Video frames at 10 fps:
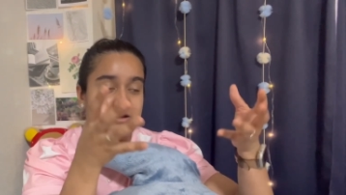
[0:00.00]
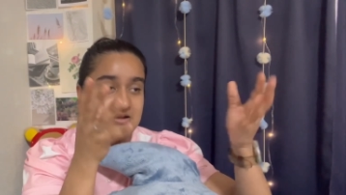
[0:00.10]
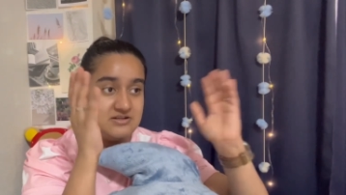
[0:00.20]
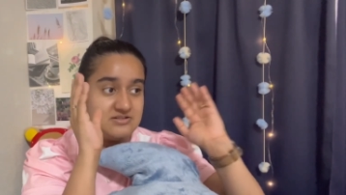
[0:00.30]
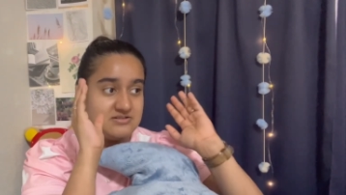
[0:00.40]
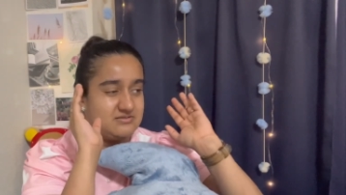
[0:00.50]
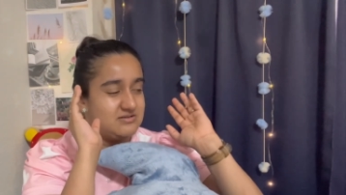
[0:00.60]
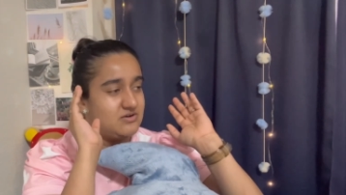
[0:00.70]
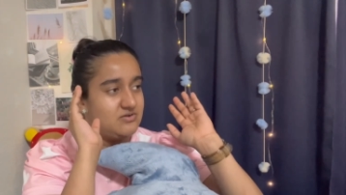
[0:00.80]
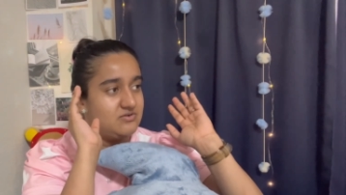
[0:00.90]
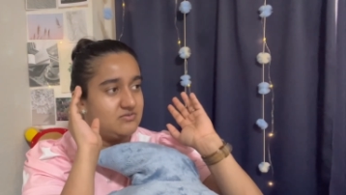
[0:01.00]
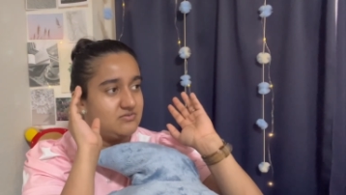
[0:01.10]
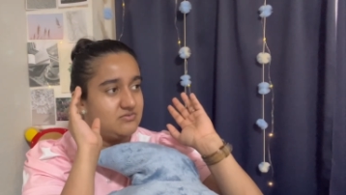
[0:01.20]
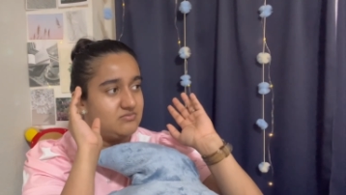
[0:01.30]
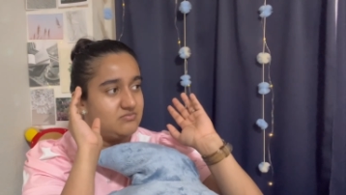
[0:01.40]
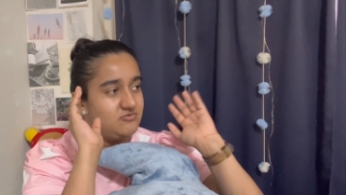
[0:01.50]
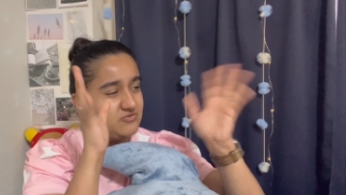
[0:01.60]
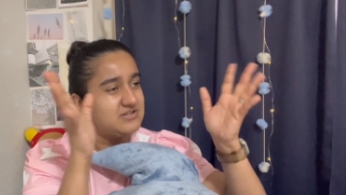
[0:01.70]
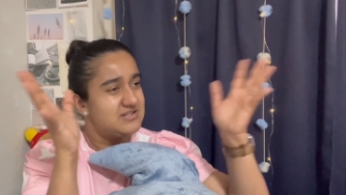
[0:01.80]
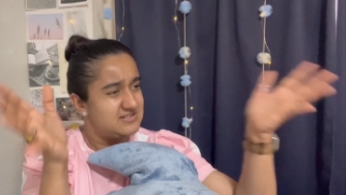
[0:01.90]
it's you know
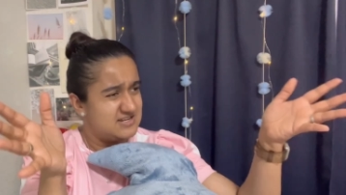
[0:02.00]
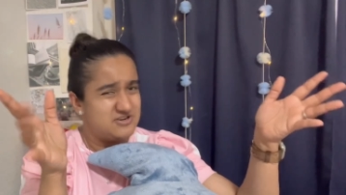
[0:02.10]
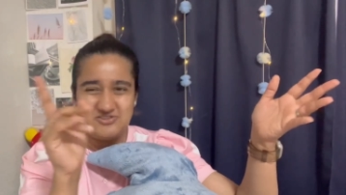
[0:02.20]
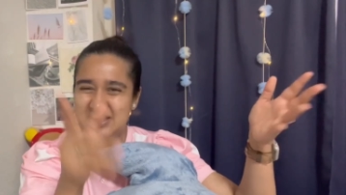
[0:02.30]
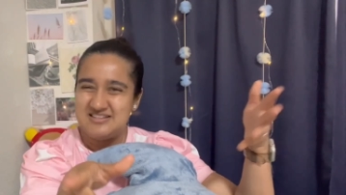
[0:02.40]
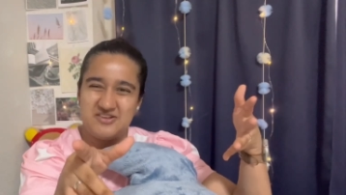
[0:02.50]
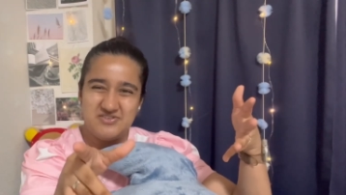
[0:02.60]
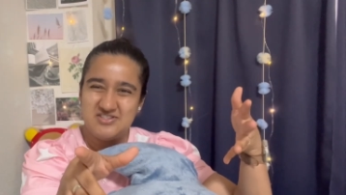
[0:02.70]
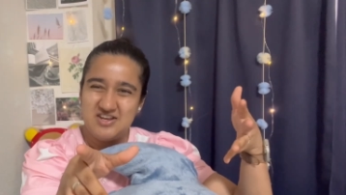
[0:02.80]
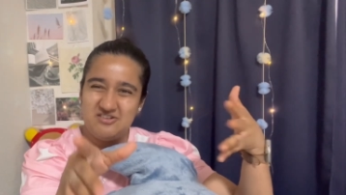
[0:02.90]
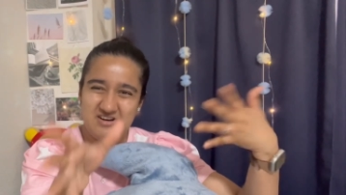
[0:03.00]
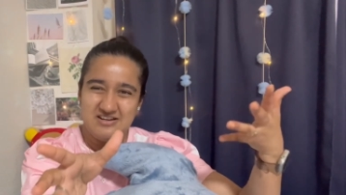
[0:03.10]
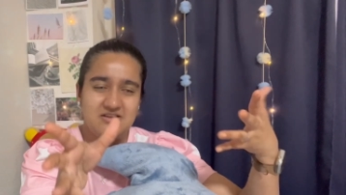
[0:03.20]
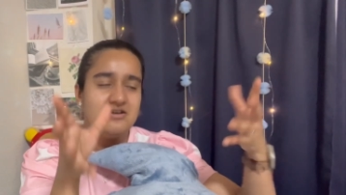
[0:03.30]
front and center that's how you say it right